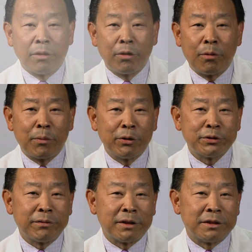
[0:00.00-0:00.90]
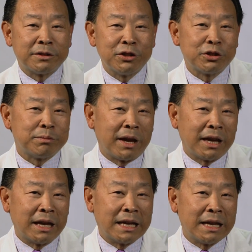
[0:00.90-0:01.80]
Although most of the decision
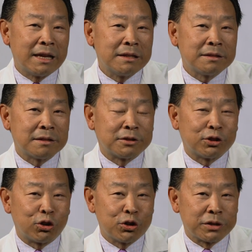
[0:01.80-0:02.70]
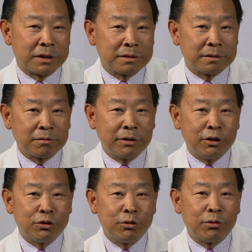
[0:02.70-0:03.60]
making is the surgeons, we
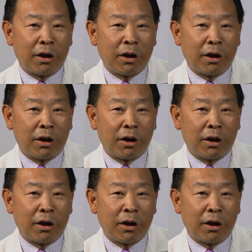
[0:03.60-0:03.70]
do